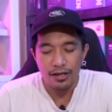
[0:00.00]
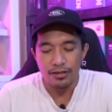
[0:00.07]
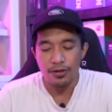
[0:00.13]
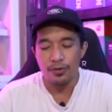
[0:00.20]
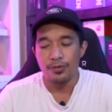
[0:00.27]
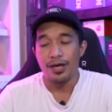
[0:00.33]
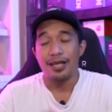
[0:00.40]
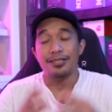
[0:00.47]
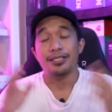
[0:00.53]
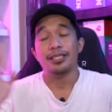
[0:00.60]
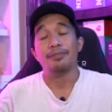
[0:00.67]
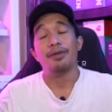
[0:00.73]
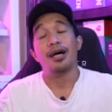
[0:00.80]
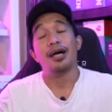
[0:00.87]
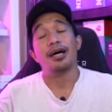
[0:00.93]
So that's
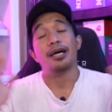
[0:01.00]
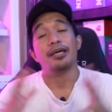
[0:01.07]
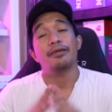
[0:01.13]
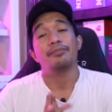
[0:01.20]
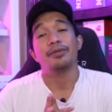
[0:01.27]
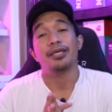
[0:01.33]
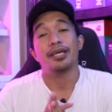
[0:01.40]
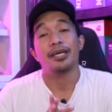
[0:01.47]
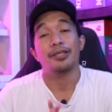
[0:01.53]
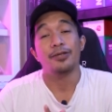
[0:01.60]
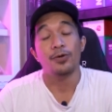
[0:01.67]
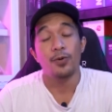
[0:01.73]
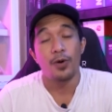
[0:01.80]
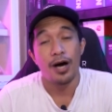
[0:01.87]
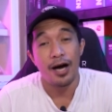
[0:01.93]
it mga kaibigan,
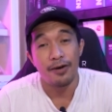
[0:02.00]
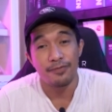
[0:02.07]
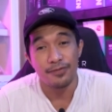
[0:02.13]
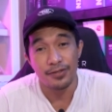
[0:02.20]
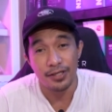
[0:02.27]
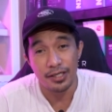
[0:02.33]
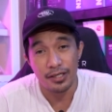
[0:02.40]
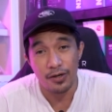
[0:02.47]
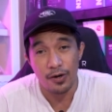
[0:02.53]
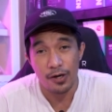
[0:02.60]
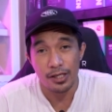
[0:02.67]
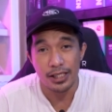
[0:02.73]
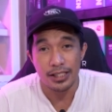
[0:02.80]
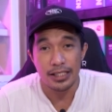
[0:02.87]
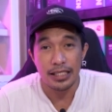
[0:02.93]
you have there
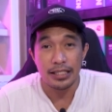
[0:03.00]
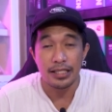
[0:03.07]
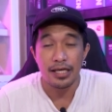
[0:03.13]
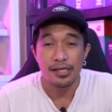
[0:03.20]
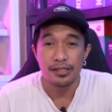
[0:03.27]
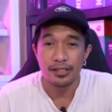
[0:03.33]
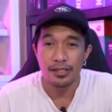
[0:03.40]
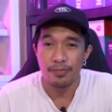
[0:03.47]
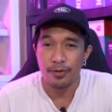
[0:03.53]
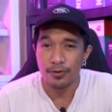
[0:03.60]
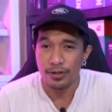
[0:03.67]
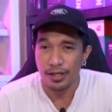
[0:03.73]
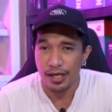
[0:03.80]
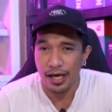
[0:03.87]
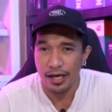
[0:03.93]
all the details
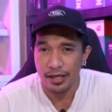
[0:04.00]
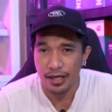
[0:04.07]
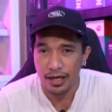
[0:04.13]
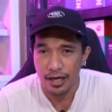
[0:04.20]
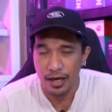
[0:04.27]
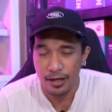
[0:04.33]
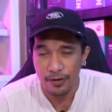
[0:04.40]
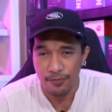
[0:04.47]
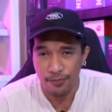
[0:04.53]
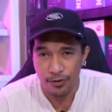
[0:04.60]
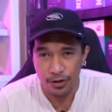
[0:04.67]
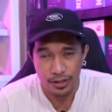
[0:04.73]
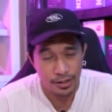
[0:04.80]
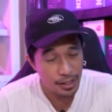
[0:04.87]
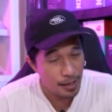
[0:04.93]
about the
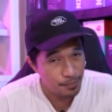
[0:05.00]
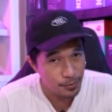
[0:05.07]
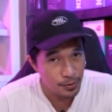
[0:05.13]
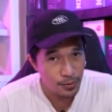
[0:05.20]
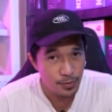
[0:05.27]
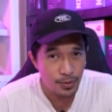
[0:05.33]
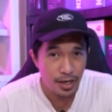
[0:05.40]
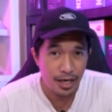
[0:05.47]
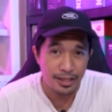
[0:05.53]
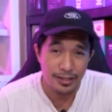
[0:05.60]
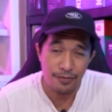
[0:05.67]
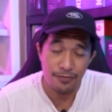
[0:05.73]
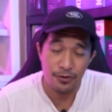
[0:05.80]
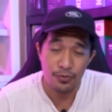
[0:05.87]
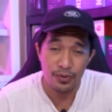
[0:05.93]
AK84. It's up to you
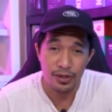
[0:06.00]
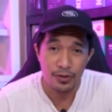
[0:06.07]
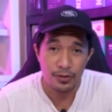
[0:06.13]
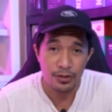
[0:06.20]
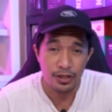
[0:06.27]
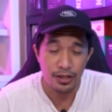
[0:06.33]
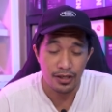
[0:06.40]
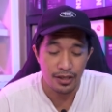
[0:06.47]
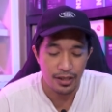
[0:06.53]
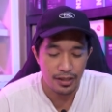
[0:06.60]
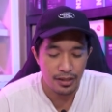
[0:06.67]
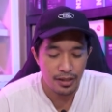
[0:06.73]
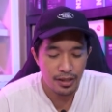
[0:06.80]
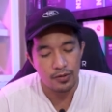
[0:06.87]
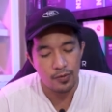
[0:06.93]
guys if you will consider it.
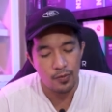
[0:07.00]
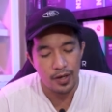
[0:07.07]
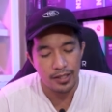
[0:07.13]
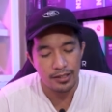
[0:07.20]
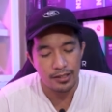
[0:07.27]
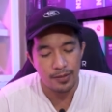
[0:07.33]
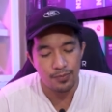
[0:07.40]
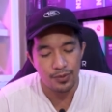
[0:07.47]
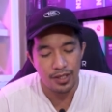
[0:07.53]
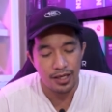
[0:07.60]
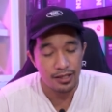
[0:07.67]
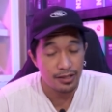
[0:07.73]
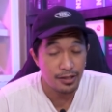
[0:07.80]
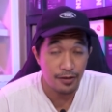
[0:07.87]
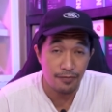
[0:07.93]
Quite
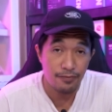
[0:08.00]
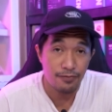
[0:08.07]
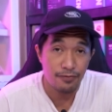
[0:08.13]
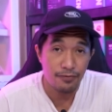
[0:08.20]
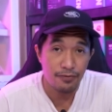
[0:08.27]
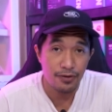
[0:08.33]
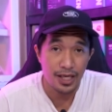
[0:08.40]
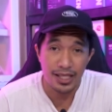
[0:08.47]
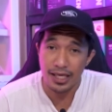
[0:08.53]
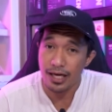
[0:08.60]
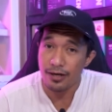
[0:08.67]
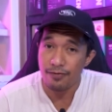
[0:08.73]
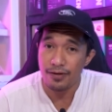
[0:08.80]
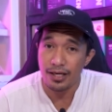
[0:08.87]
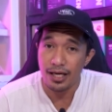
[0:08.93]
subjective. In the
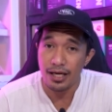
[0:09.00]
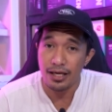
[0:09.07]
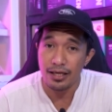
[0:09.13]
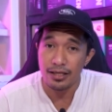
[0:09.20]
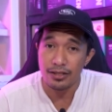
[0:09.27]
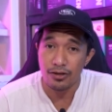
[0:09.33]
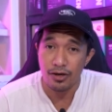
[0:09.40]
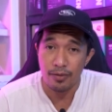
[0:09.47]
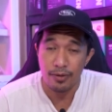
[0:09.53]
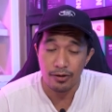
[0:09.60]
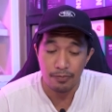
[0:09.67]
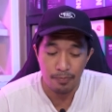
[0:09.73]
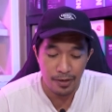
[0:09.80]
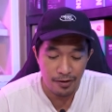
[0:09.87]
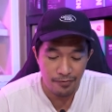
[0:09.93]
end of the day, it's all
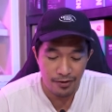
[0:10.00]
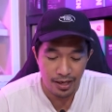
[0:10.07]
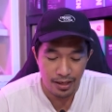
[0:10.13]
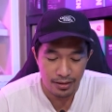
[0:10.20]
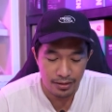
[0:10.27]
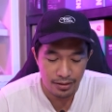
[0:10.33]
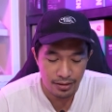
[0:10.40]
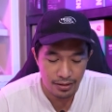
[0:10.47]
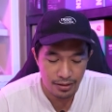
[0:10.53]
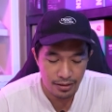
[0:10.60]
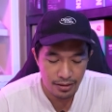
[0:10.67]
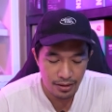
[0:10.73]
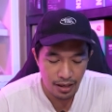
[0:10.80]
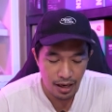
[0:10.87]
about preference.